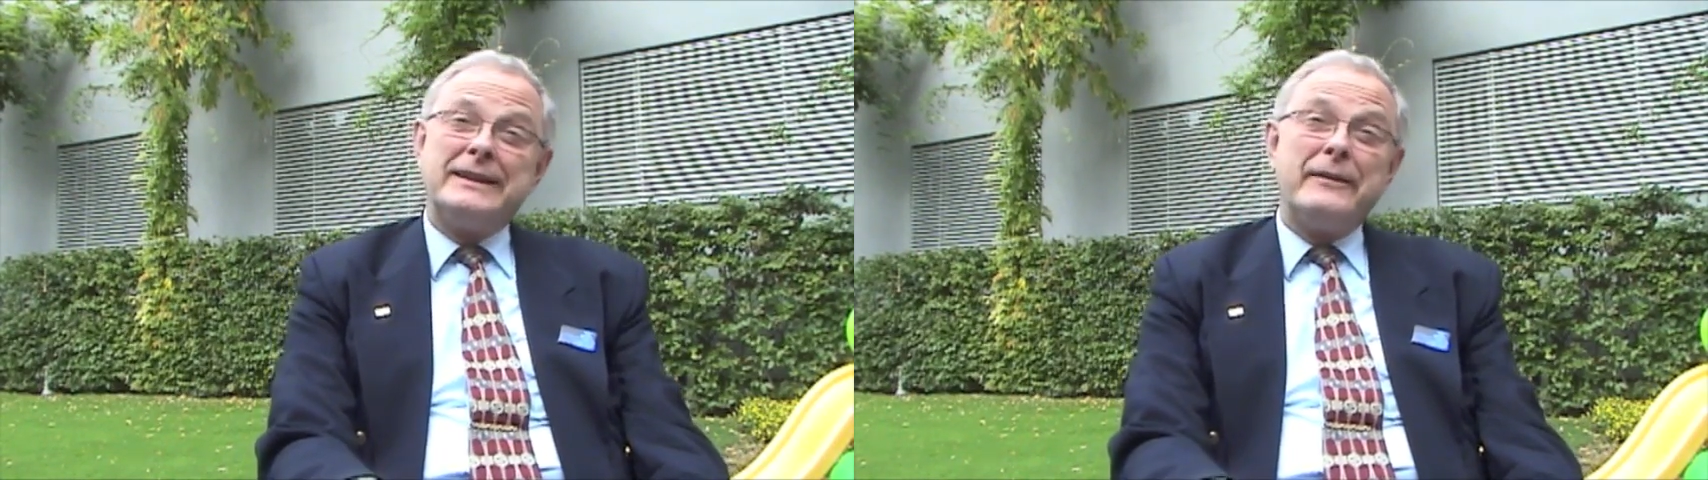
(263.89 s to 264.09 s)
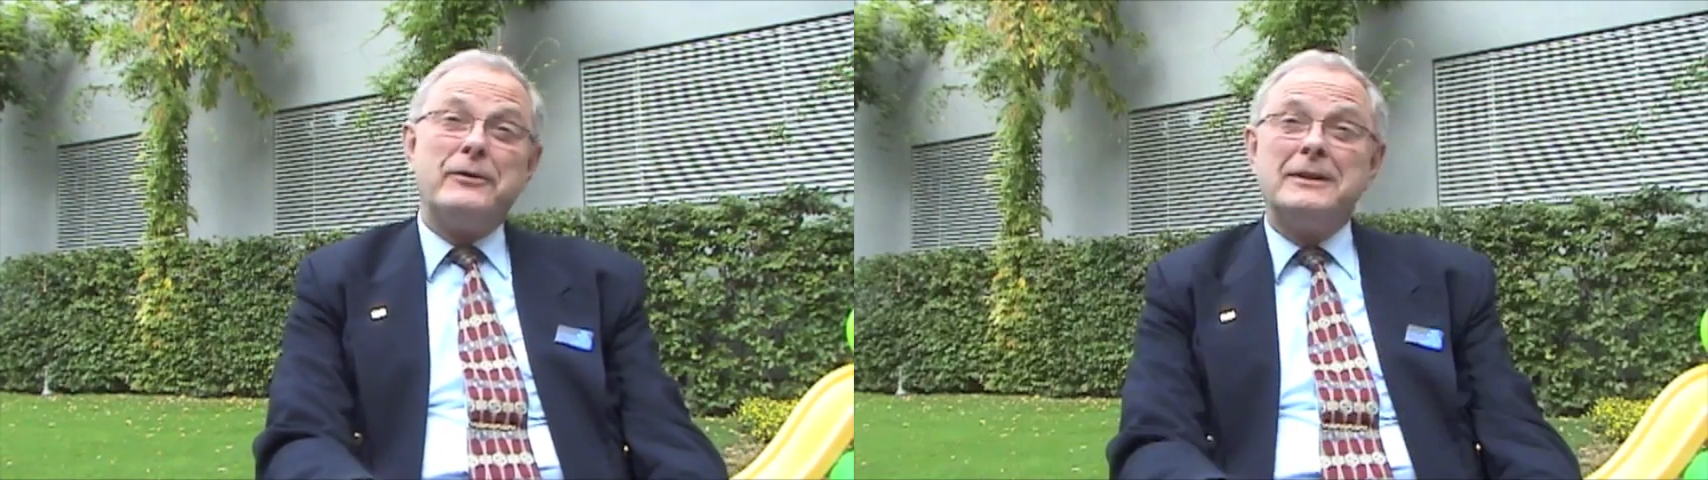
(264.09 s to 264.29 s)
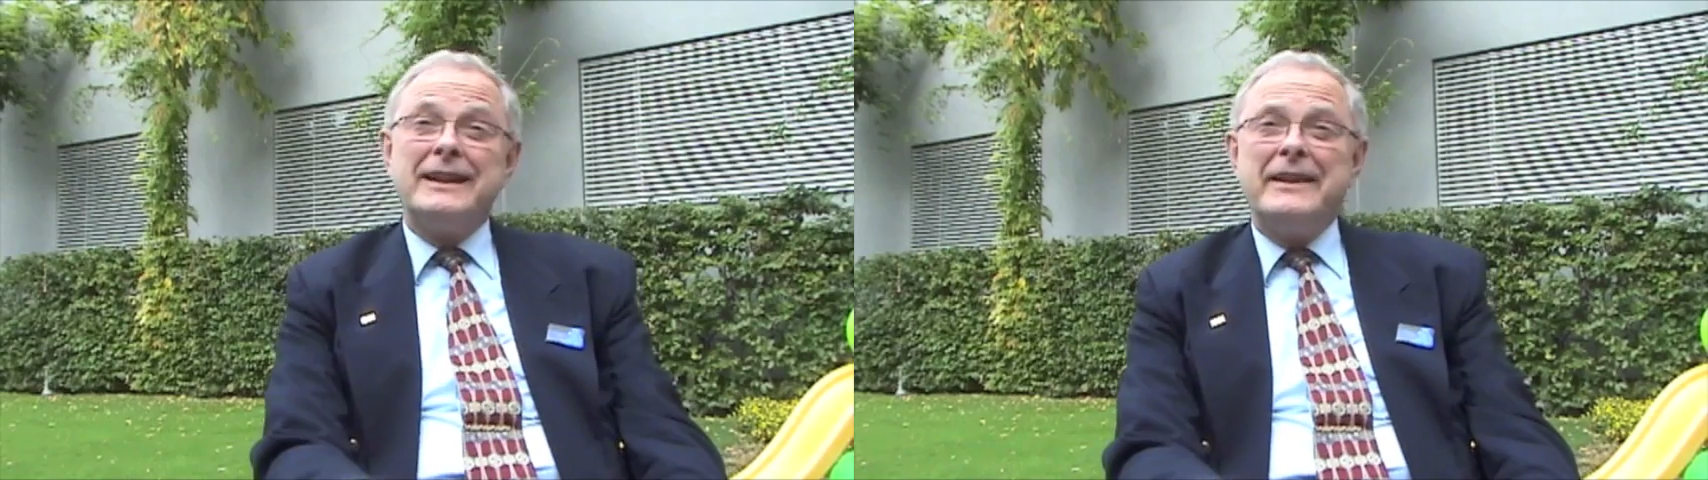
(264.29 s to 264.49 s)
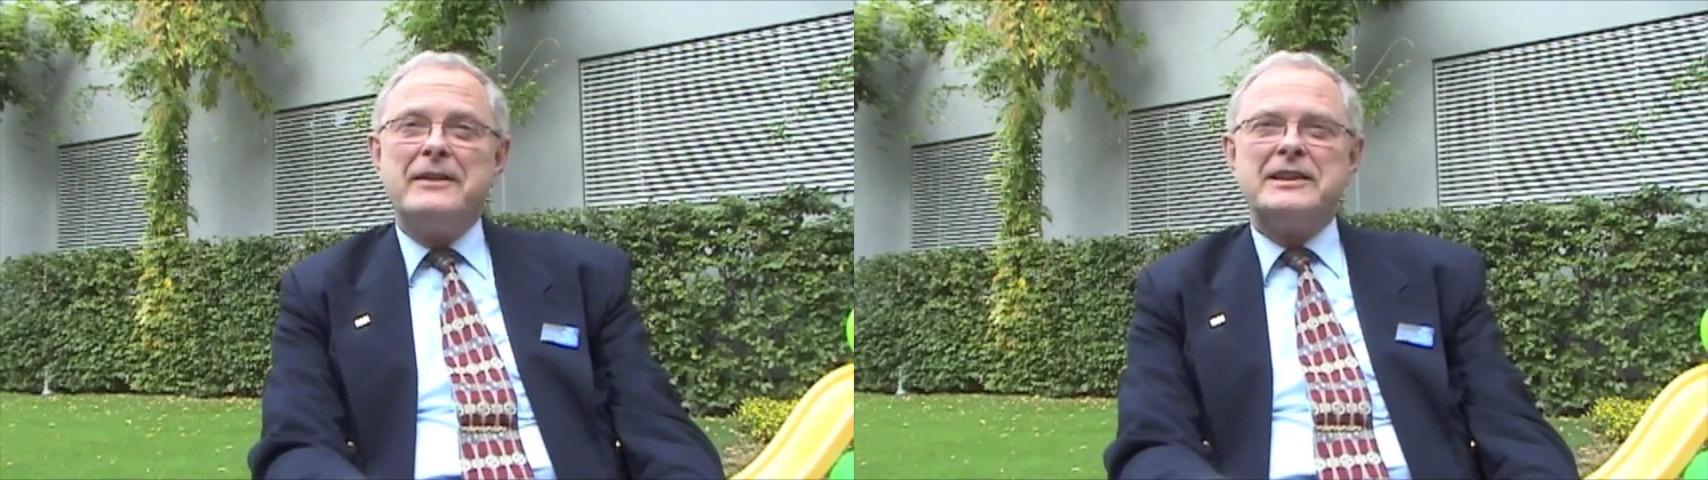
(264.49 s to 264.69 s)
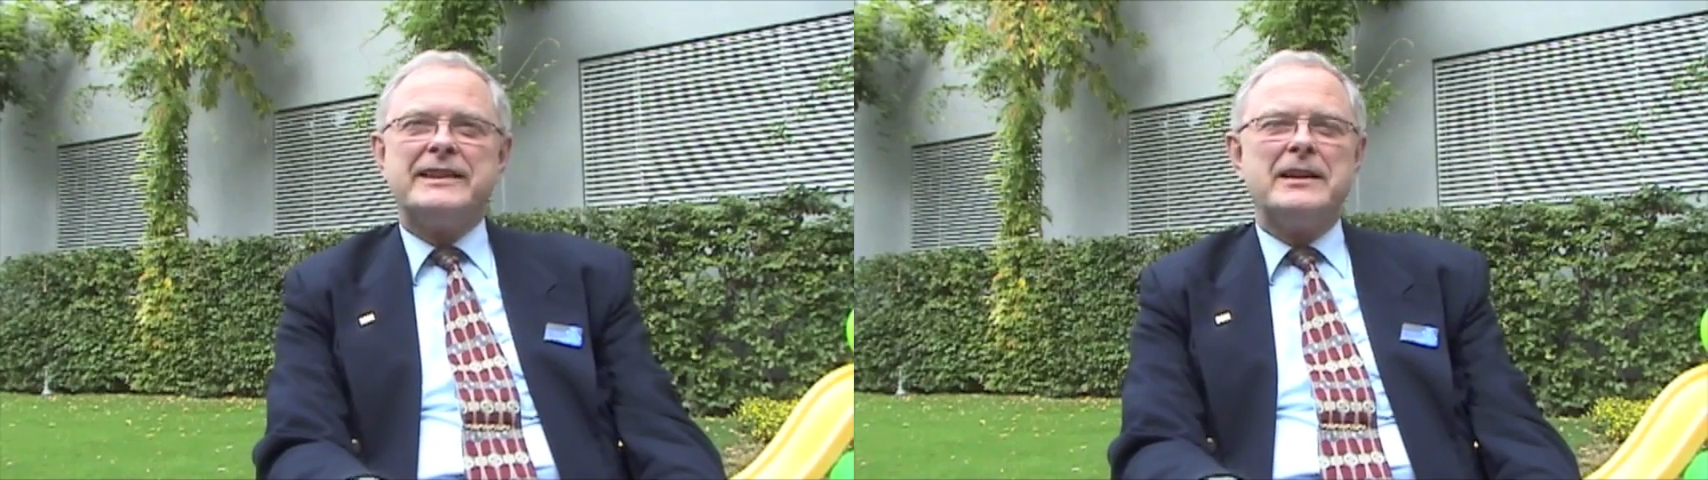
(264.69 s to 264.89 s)
differently
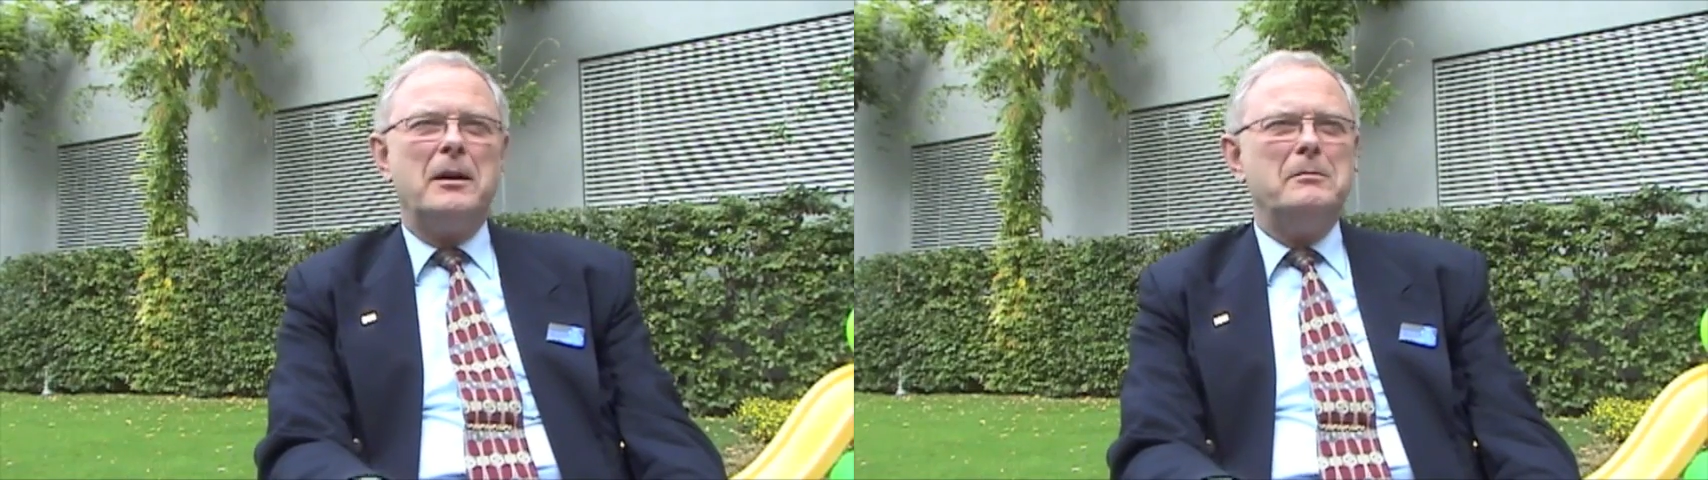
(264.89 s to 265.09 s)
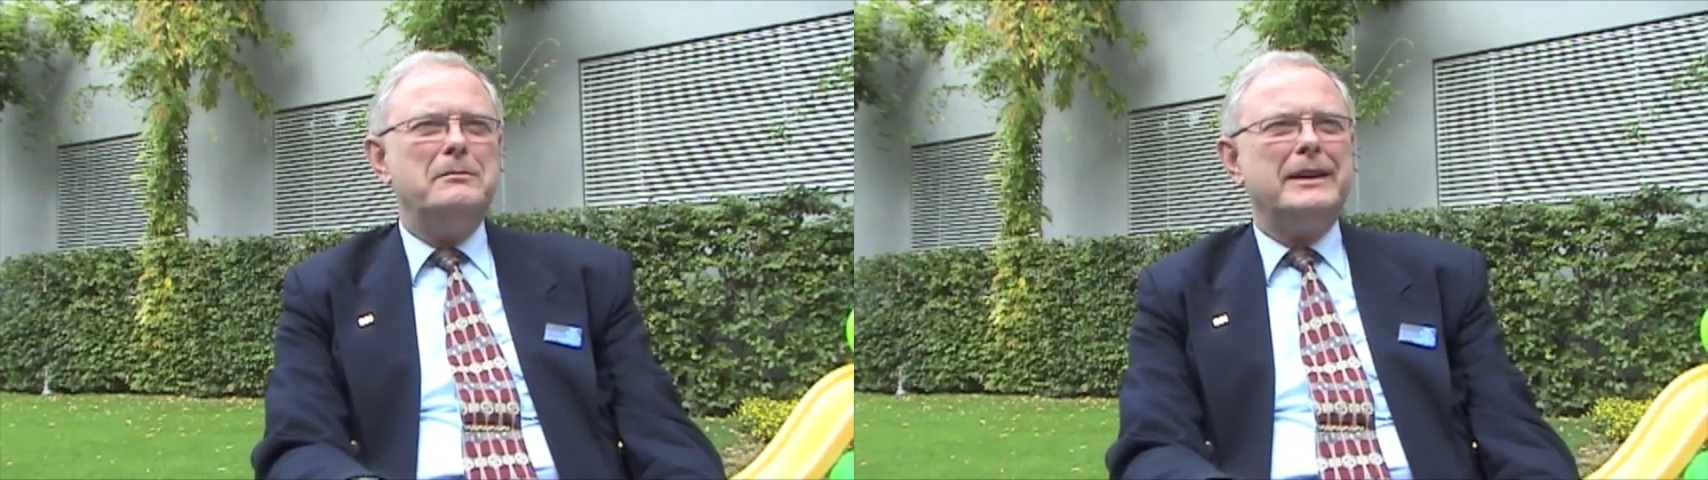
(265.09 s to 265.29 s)
than some